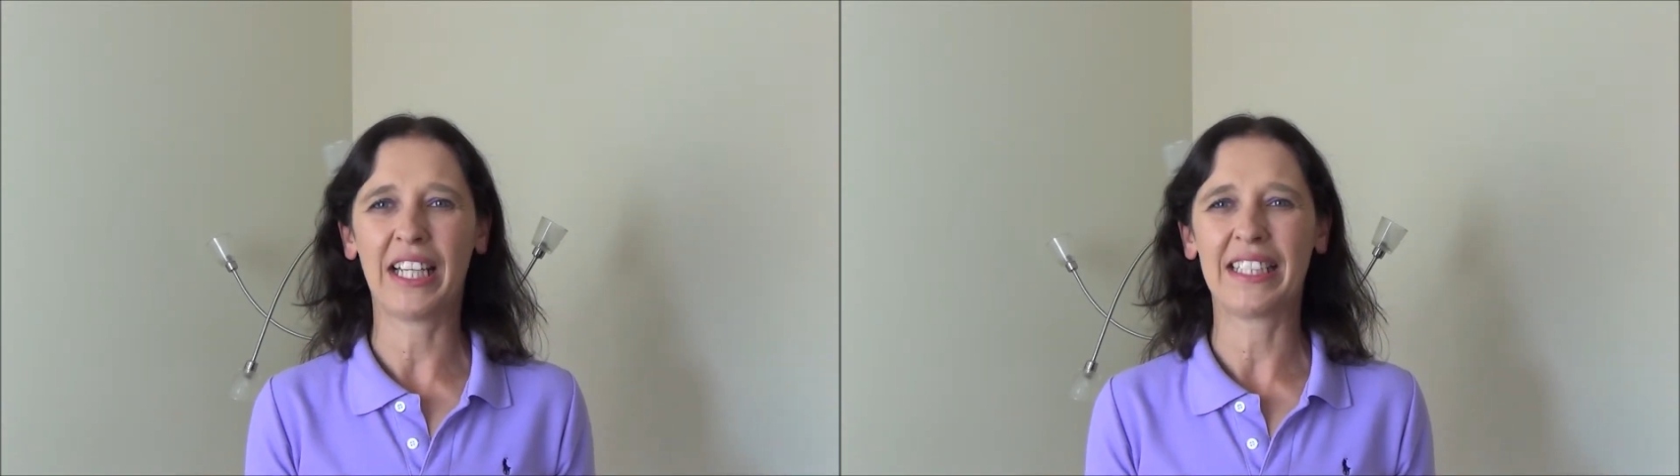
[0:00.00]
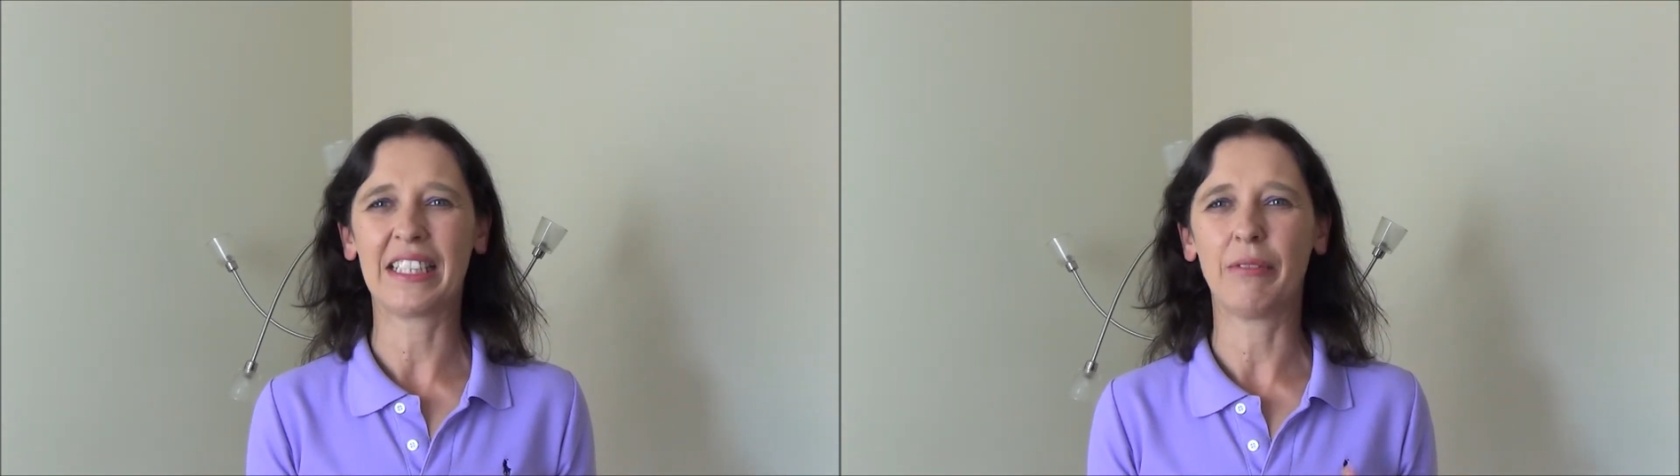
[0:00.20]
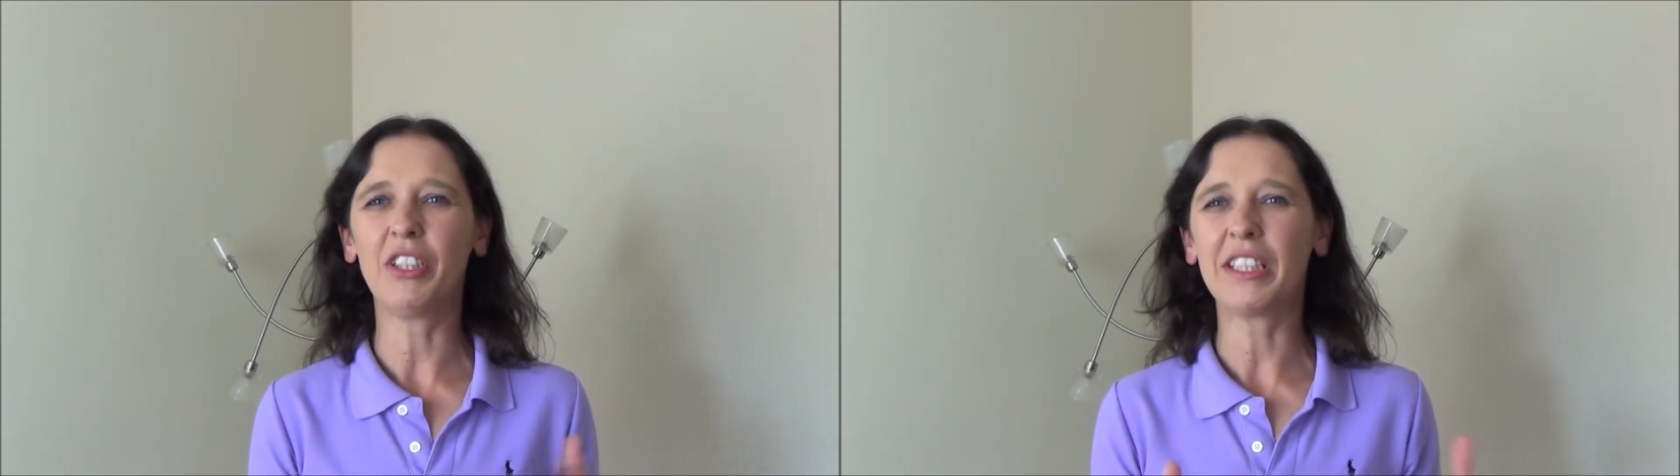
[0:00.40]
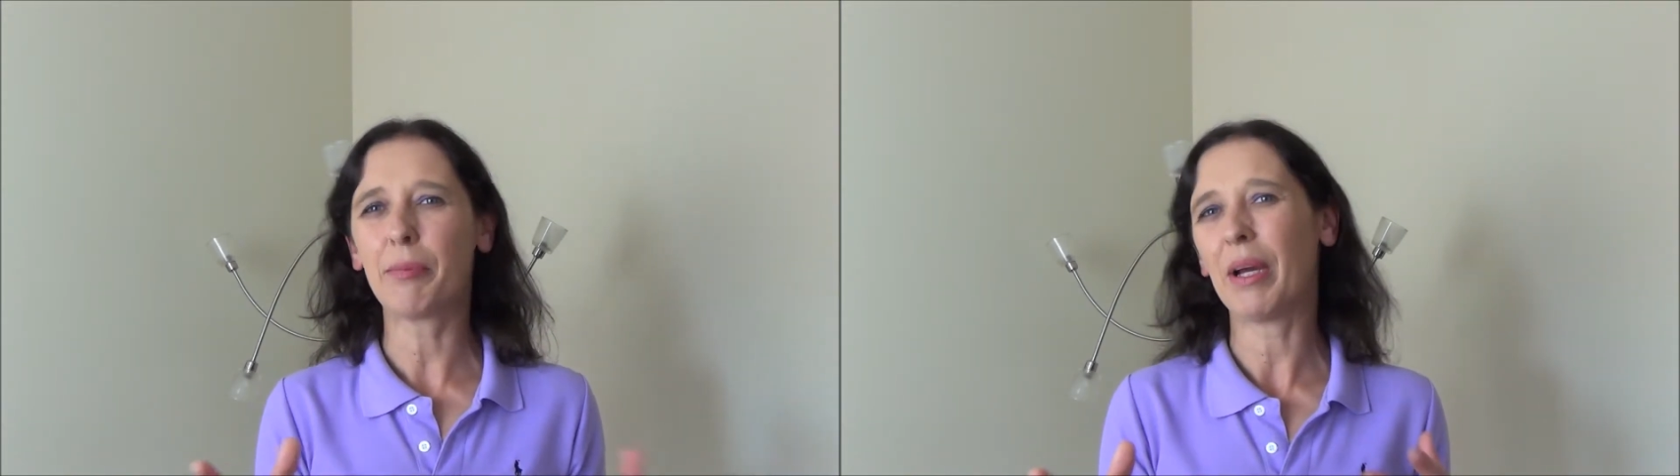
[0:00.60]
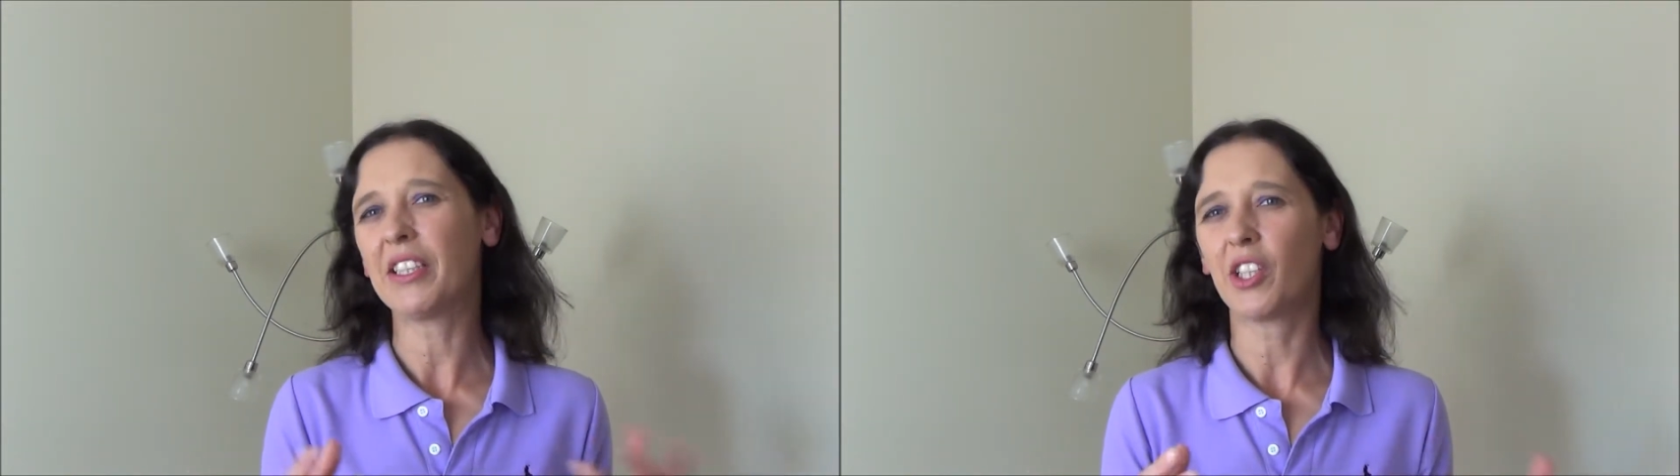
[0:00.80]
getting up. It just
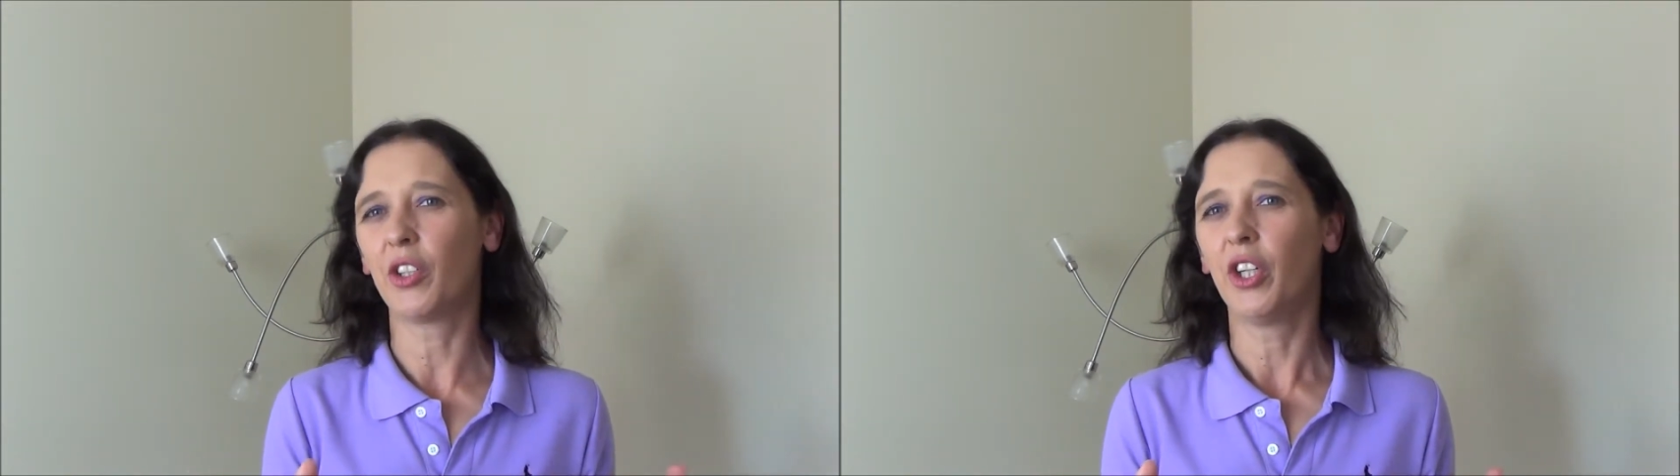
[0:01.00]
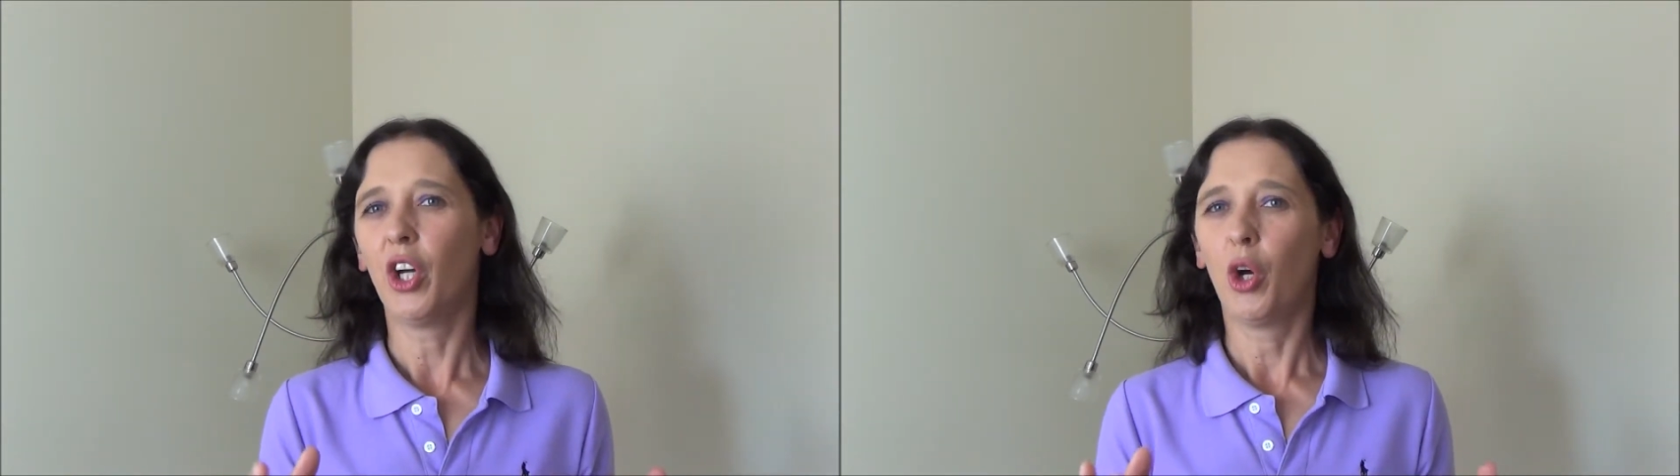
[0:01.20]
depends on